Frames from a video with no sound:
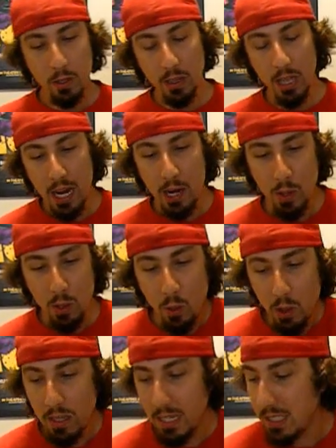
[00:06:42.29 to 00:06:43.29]
Good
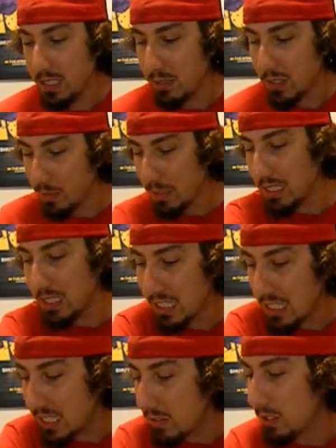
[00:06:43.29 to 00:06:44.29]
Lord, lady, give it to me.
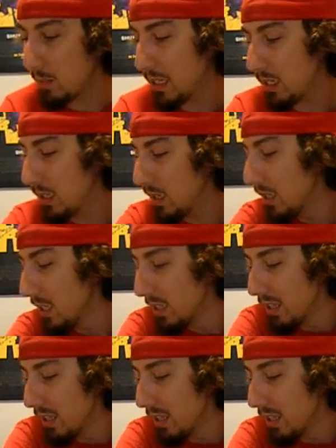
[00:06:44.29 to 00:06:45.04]
Give it to me.